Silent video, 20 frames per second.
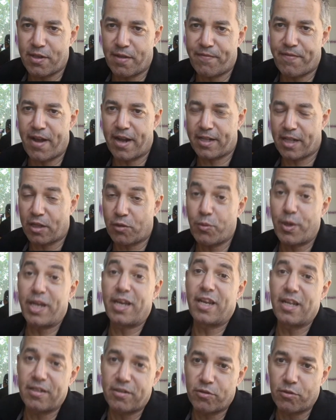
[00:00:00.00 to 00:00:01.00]
The fact that we
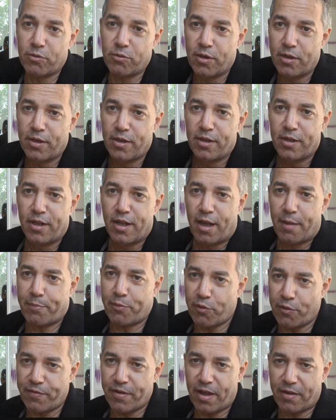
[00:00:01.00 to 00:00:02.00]
need to
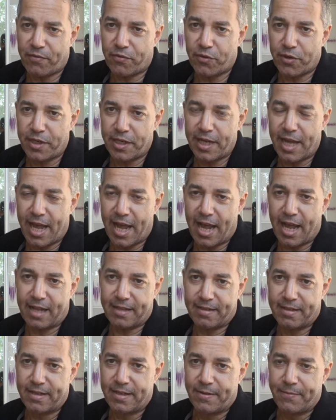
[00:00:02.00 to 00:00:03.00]
approve every ad
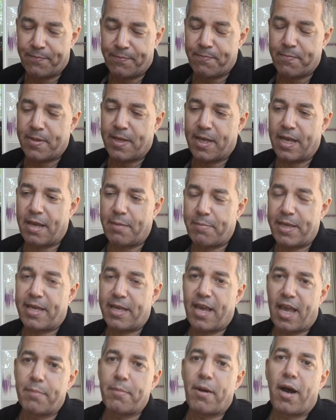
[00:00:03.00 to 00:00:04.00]

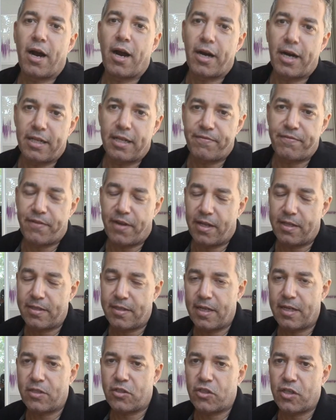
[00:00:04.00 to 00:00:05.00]
became our
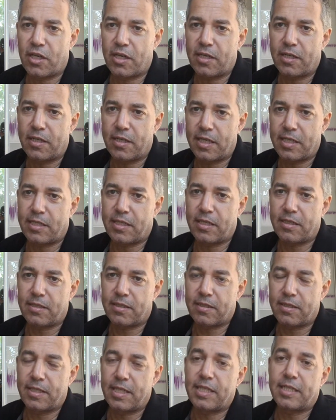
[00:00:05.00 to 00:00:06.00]
advantage, and this
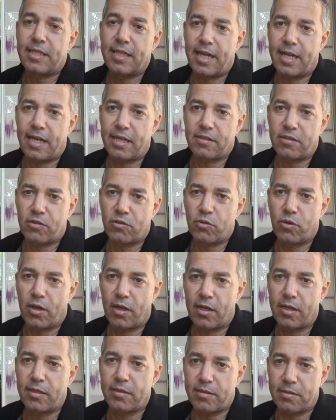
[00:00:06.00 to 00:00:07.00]
led us to
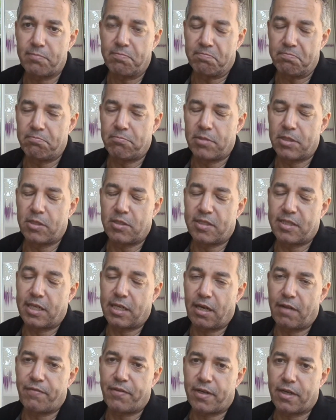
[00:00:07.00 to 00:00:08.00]
a
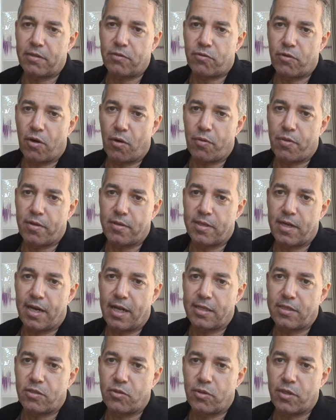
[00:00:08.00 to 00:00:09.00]
significant growth in the
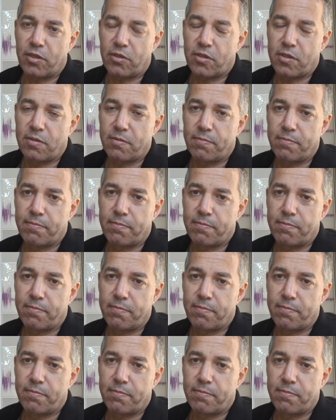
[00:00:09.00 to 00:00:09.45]
last 2 years.